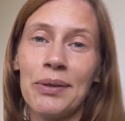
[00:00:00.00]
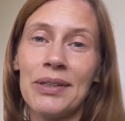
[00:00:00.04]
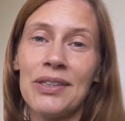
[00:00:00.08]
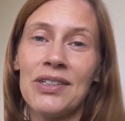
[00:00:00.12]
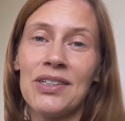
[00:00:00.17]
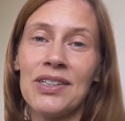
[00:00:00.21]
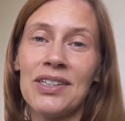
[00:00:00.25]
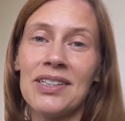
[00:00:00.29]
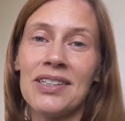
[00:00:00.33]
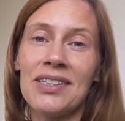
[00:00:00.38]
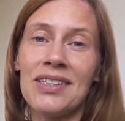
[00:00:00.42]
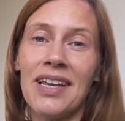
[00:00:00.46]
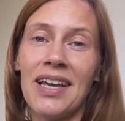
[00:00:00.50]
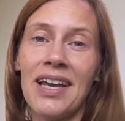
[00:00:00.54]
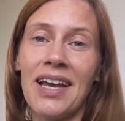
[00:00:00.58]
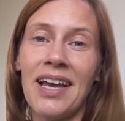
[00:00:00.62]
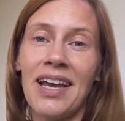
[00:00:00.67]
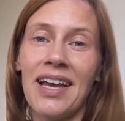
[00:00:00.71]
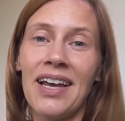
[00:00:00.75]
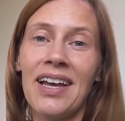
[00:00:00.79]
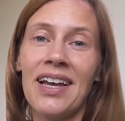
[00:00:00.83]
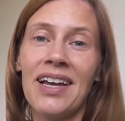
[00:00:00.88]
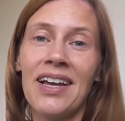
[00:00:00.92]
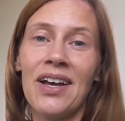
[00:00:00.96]
which is
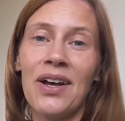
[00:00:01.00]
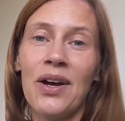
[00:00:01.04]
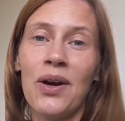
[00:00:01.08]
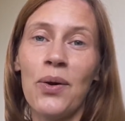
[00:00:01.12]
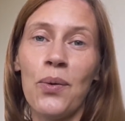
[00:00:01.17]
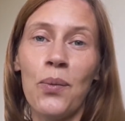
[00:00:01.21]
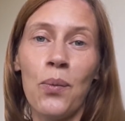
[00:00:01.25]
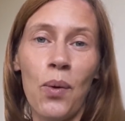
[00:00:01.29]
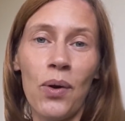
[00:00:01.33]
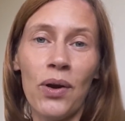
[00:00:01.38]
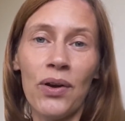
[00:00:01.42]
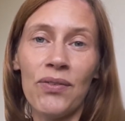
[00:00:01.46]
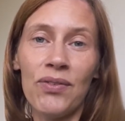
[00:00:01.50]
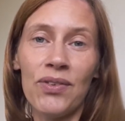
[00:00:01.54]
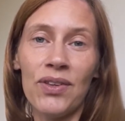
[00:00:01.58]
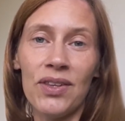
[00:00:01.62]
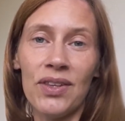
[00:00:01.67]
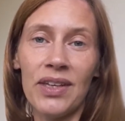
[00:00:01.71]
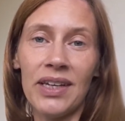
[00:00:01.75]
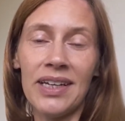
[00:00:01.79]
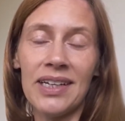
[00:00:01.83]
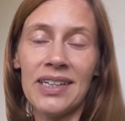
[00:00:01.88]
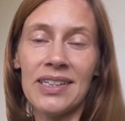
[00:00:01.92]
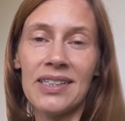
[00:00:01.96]
uh, one of the
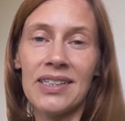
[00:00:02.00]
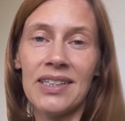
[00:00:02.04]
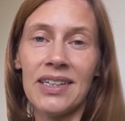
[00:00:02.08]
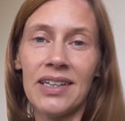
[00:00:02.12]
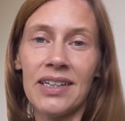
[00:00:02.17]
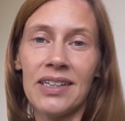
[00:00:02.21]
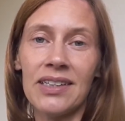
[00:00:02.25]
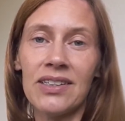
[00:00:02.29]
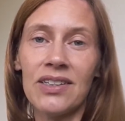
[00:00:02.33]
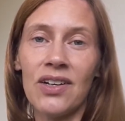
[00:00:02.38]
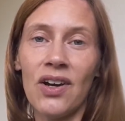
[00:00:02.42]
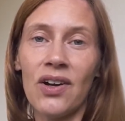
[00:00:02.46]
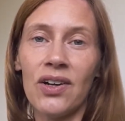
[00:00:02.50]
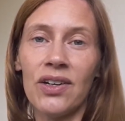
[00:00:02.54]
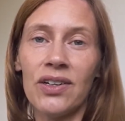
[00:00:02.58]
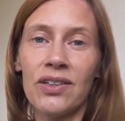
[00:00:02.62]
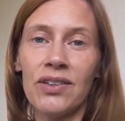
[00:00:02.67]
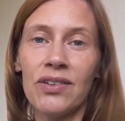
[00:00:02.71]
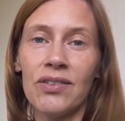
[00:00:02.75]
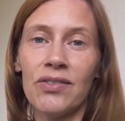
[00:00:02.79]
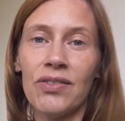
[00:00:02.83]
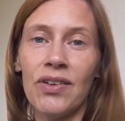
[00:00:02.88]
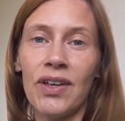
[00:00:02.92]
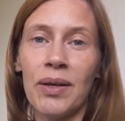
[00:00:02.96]
things that has kind
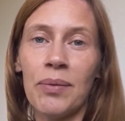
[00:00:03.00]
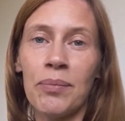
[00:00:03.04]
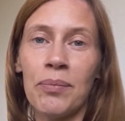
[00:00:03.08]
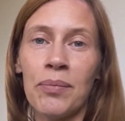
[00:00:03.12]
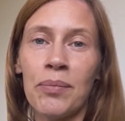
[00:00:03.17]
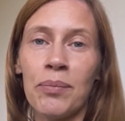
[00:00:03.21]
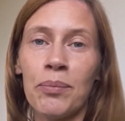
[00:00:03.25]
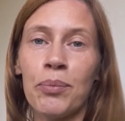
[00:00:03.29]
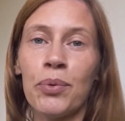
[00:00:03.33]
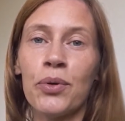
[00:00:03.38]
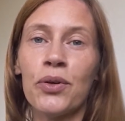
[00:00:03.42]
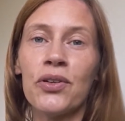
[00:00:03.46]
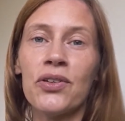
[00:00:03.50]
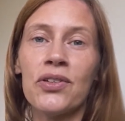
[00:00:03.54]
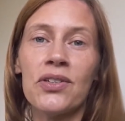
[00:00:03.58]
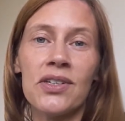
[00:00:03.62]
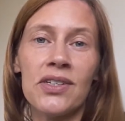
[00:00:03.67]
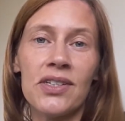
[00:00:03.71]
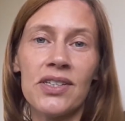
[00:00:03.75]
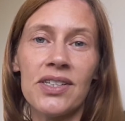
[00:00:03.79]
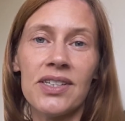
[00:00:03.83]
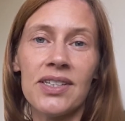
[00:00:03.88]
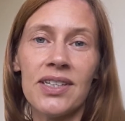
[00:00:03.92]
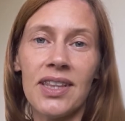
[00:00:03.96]
of um, pushed
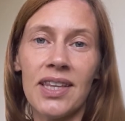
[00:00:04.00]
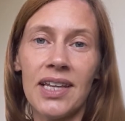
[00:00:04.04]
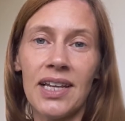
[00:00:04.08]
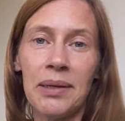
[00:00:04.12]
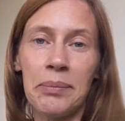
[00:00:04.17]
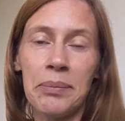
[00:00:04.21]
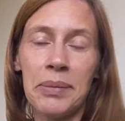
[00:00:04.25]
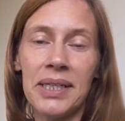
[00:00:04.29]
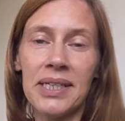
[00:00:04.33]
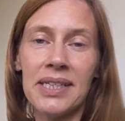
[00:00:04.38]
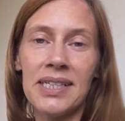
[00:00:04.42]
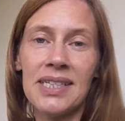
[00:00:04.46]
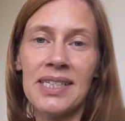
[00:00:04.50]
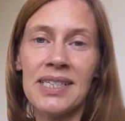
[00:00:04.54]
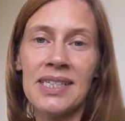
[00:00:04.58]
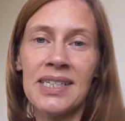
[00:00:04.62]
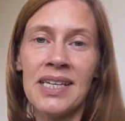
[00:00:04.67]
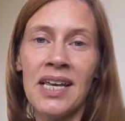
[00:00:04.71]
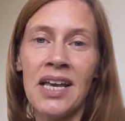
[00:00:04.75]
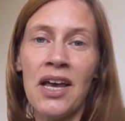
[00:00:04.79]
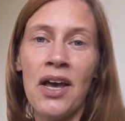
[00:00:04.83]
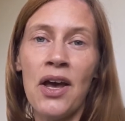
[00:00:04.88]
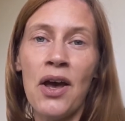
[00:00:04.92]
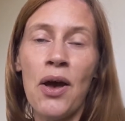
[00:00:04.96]
us to the limits.
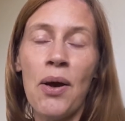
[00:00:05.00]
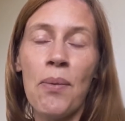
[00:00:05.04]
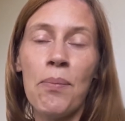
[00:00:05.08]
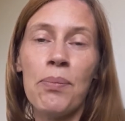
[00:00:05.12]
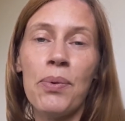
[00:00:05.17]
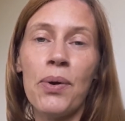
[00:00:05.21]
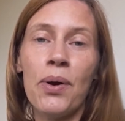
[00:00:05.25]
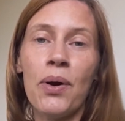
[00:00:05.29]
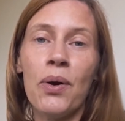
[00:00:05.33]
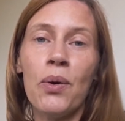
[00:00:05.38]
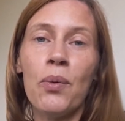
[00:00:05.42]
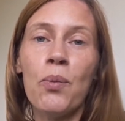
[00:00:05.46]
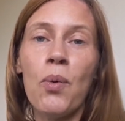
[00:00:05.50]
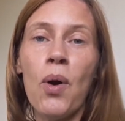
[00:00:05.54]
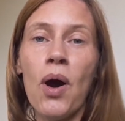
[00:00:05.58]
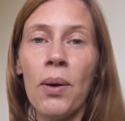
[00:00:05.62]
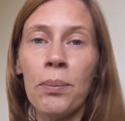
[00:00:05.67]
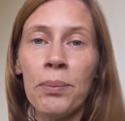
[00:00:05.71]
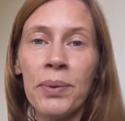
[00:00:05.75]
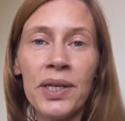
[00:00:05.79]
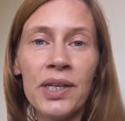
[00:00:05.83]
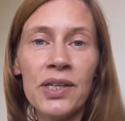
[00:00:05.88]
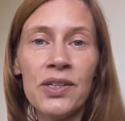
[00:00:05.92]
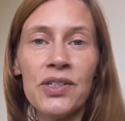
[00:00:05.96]
But what
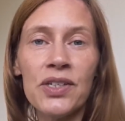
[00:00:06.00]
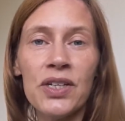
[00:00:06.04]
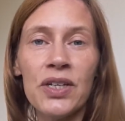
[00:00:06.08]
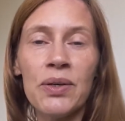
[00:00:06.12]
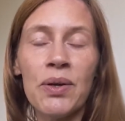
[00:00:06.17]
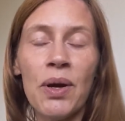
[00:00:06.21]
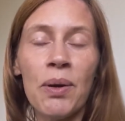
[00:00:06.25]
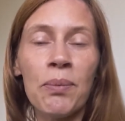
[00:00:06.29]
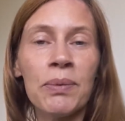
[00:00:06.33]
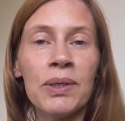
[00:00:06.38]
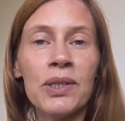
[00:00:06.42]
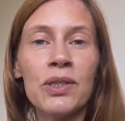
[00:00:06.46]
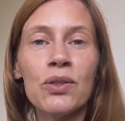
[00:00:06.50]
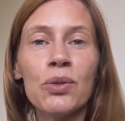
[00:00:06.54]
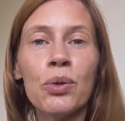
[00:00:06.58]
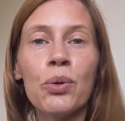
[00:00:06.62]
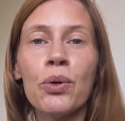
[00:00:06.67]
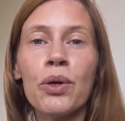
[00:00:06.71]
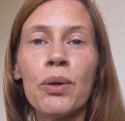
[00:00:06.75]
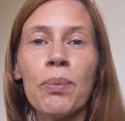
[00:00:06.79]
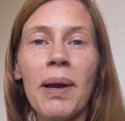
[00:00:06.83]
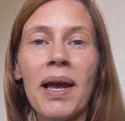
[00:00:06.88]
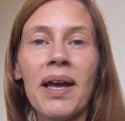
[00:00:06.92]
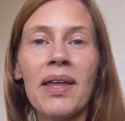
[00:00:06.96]
I'm going to do, I'm going to
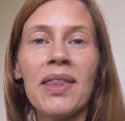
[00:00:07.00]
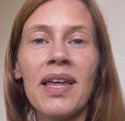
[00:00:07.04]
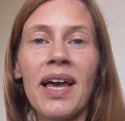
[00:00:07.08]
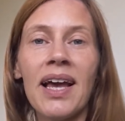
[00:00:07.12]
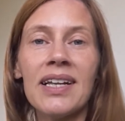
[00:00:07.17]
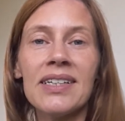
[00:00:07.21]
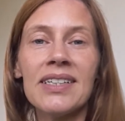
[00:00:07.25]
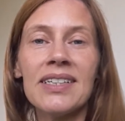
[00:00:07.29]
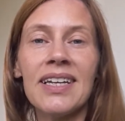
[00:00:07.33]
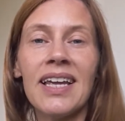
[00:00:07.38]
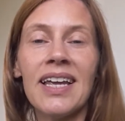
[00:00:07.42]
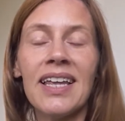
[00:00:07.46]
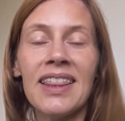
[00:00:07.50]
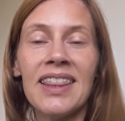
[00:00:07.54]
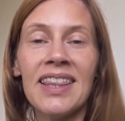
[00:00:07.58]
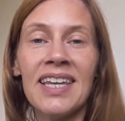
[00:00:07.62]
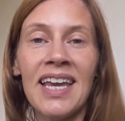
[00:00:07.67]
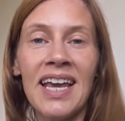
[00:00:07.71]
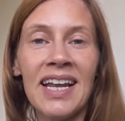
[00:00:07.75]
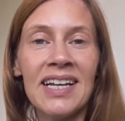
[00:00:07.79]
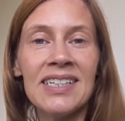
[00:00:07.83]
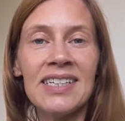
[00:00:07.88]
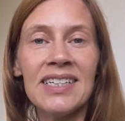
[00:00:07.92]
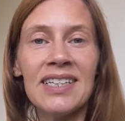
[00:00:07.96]
talk about that at
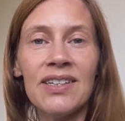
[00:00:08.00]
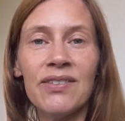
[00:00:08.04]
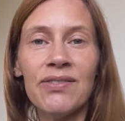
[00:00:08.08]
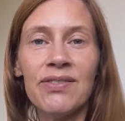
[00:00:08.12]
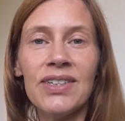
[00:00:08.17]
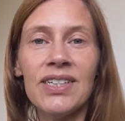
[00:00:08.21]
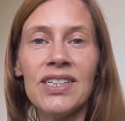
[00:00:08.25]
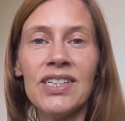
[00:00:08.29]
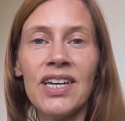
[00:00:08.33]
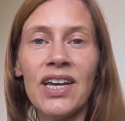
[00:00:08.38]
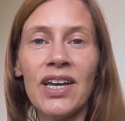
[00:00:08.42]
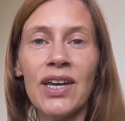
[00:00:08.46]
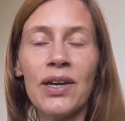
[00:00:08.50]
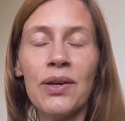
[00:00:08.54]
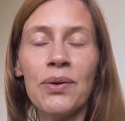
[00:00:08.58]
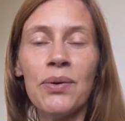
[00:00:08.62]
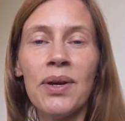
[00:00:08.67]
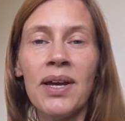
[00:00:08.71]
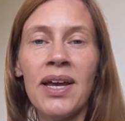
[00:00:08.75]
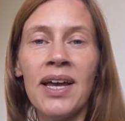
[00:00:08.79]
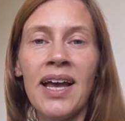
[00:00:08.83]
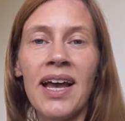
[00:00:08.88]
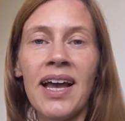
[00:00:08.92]
the end of the video